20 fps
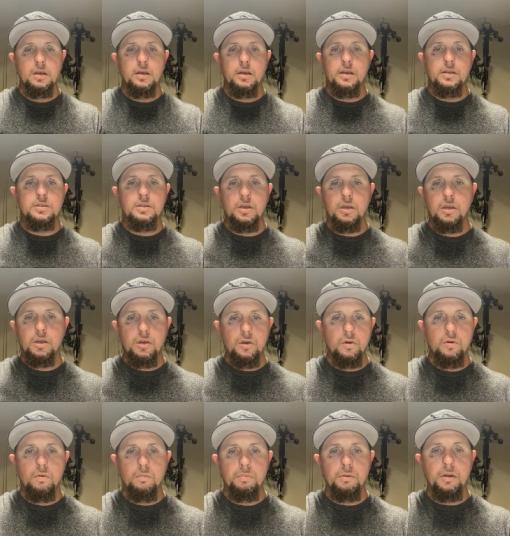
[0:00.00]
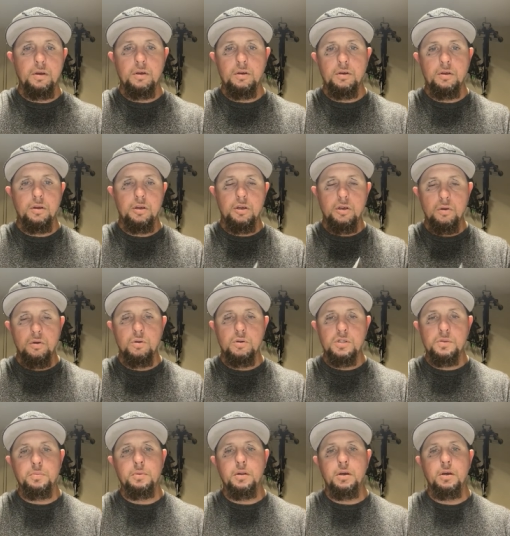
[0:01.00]
is a huge blow,
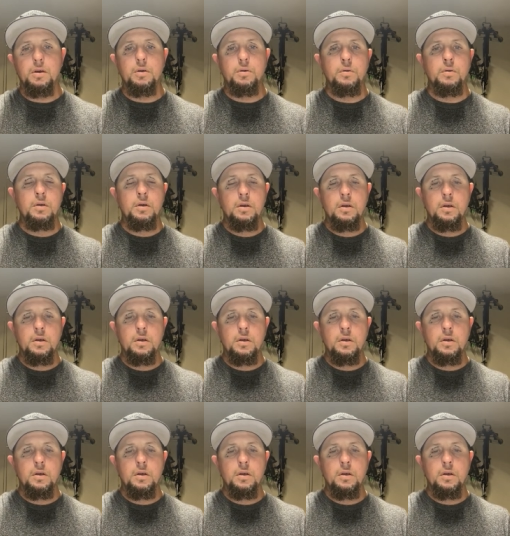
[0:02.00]
huge blow